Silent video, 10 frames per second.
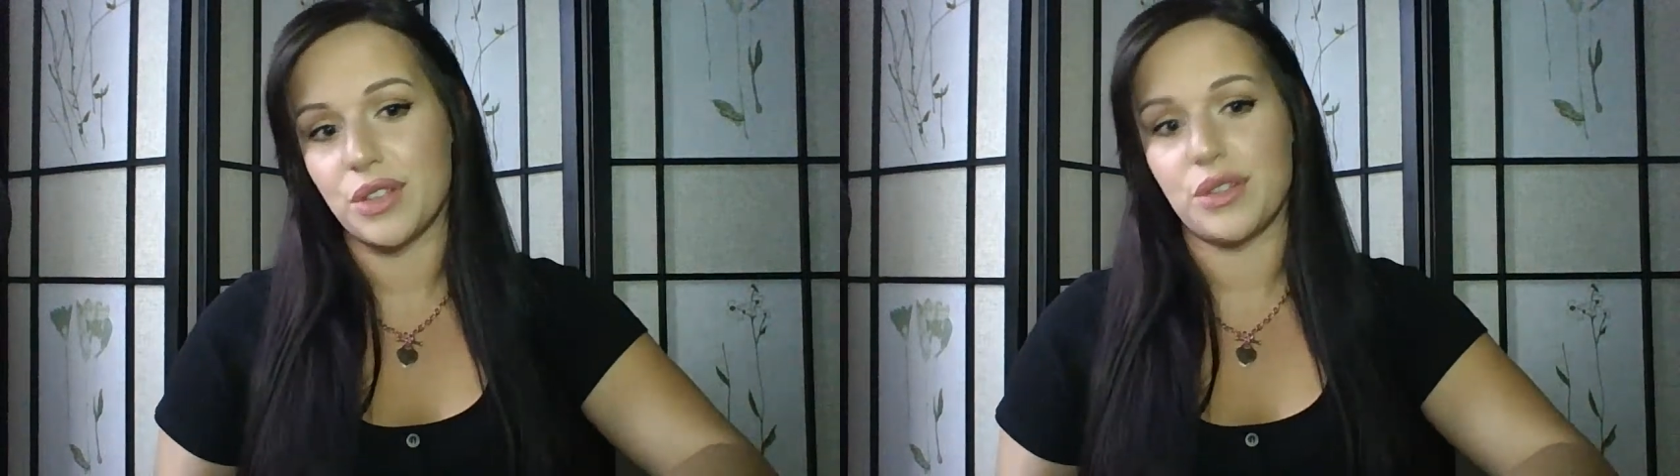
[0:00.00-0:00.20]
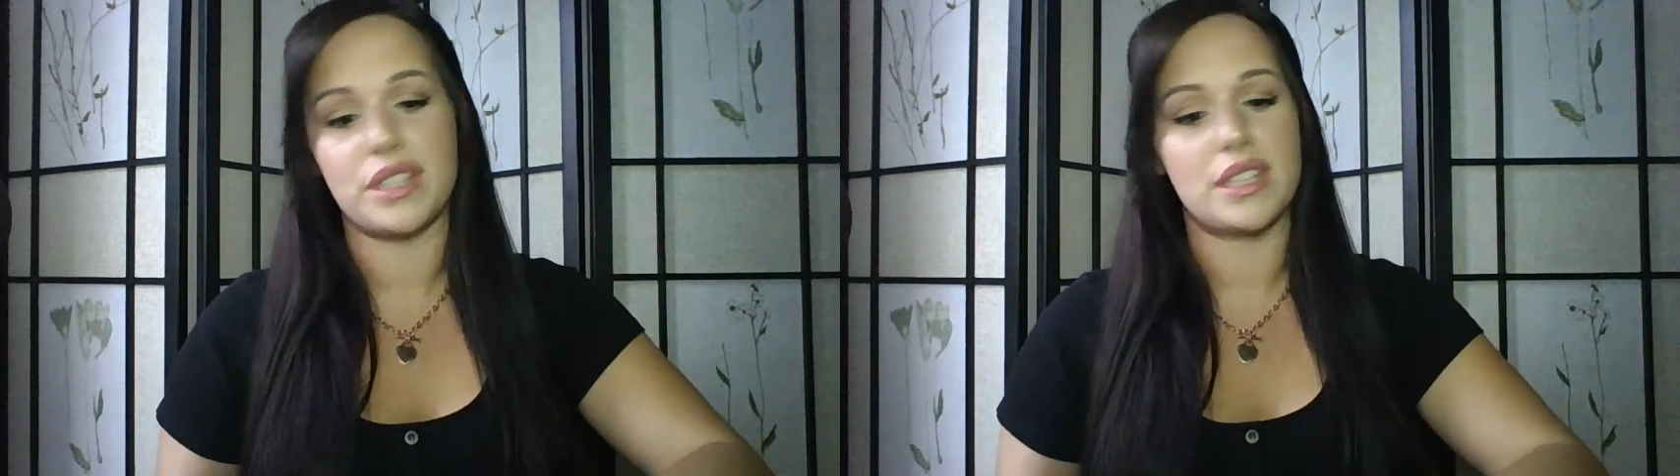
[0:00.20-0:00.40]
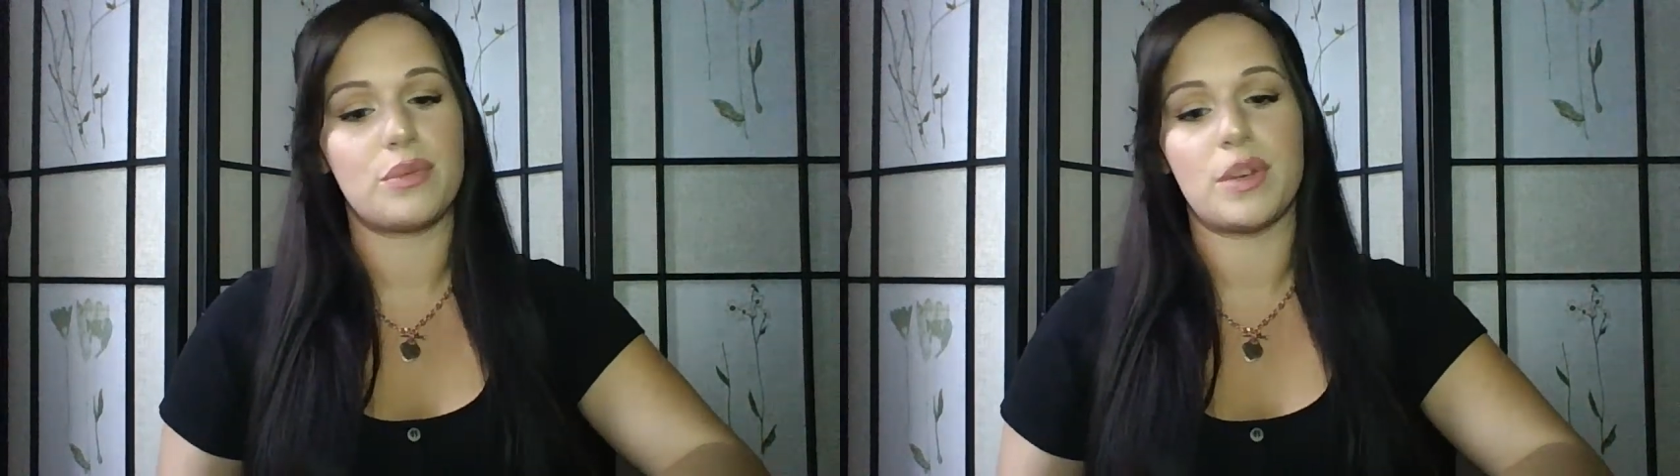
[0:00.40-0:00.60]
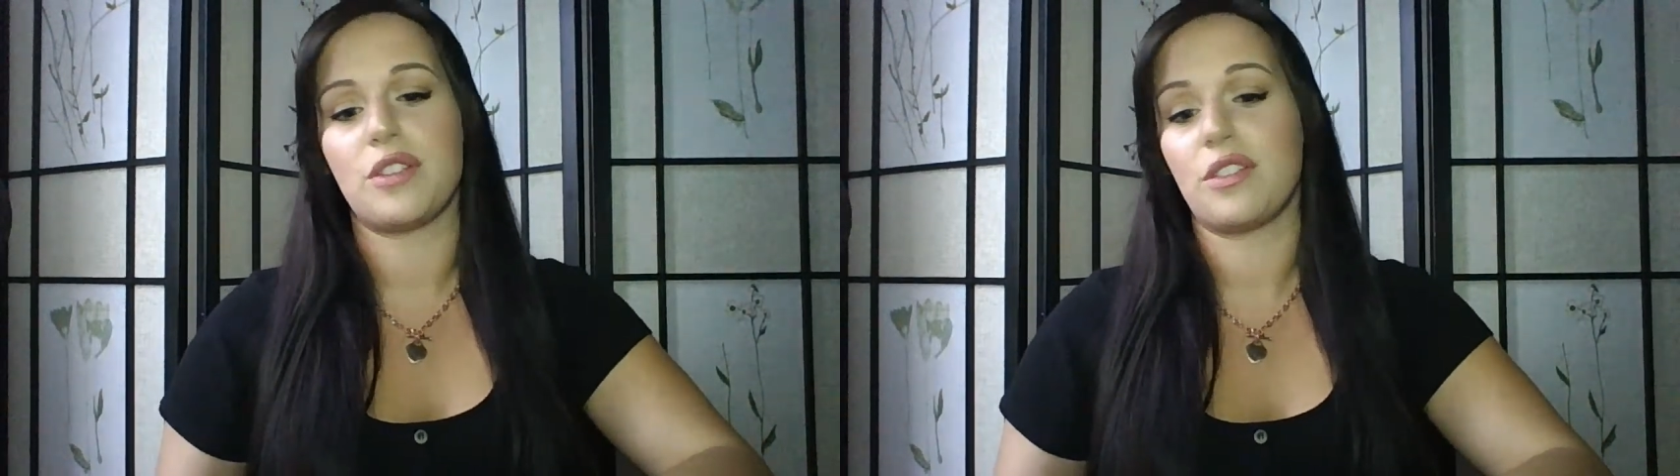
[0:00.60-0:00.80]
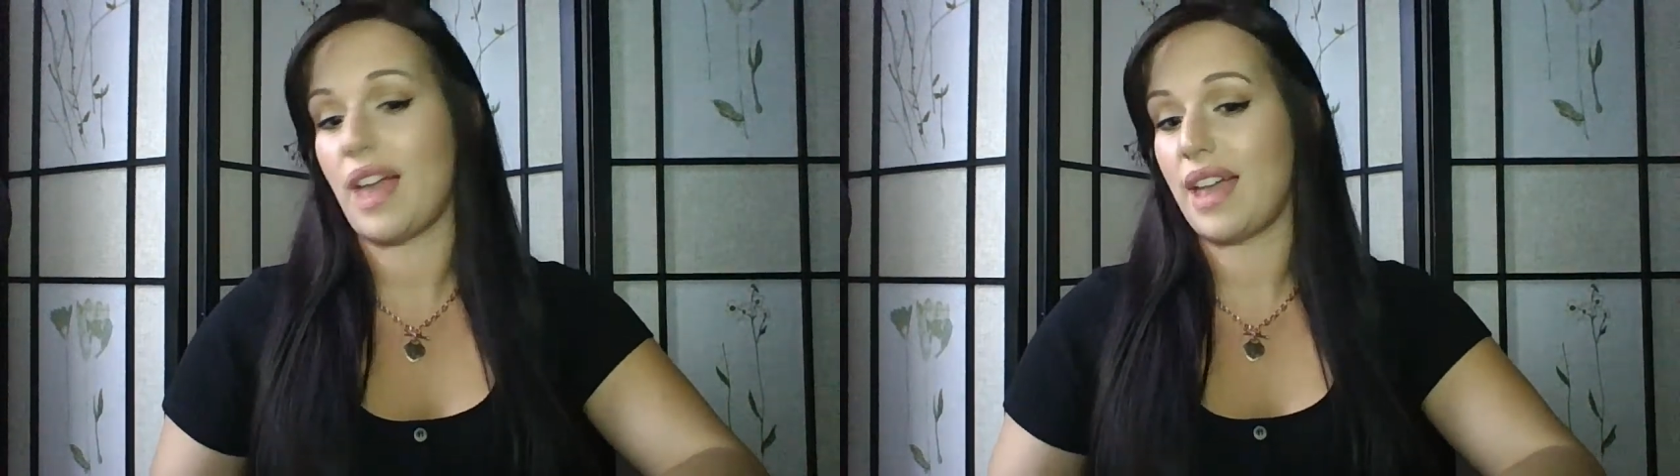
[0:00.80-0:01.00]
So this is when
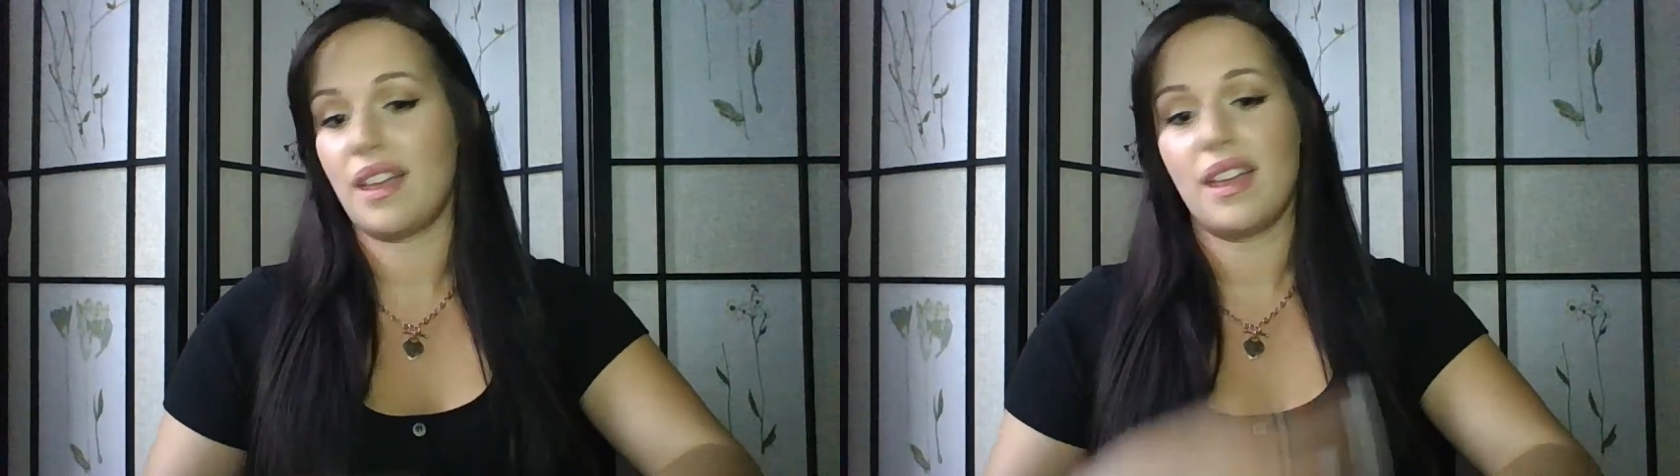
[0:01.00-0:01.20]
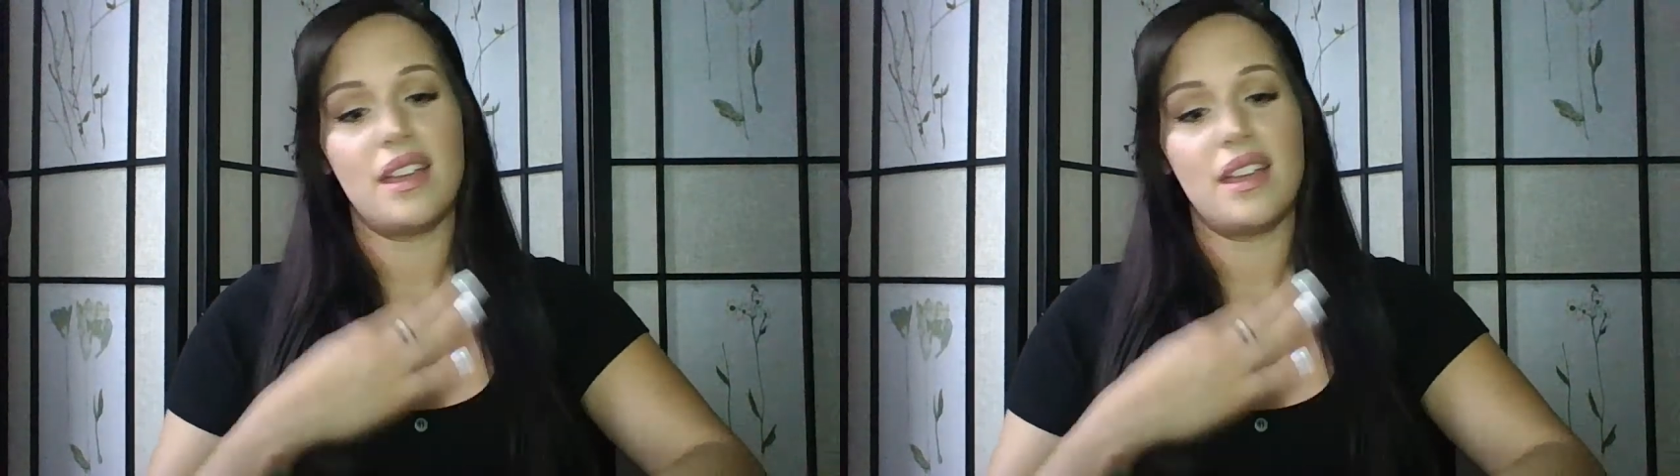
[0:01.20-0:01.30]
you're like,